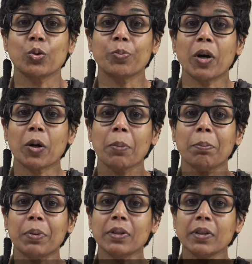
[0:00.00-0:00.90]

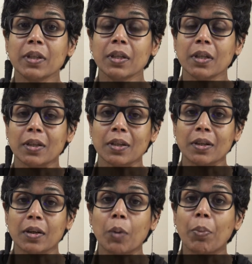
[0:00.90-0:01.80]
about building
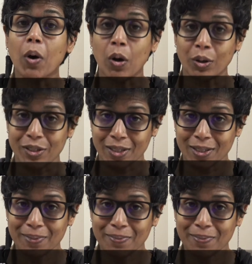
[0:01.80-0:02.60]
in a pause.